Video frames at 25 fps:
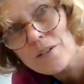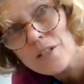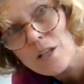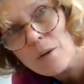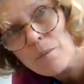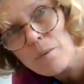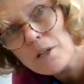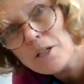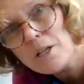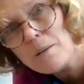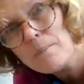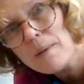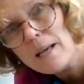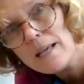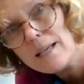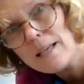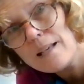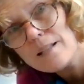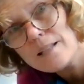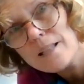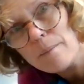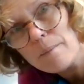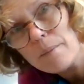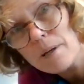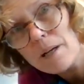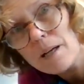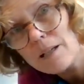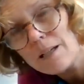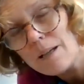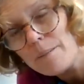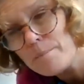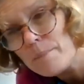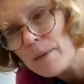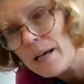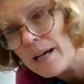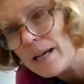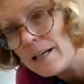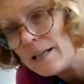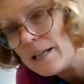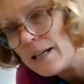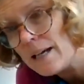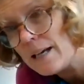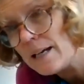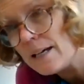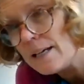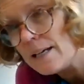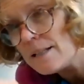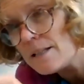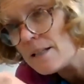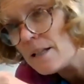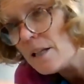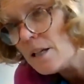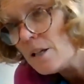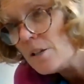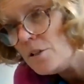So when you're making something like a mayonnaise,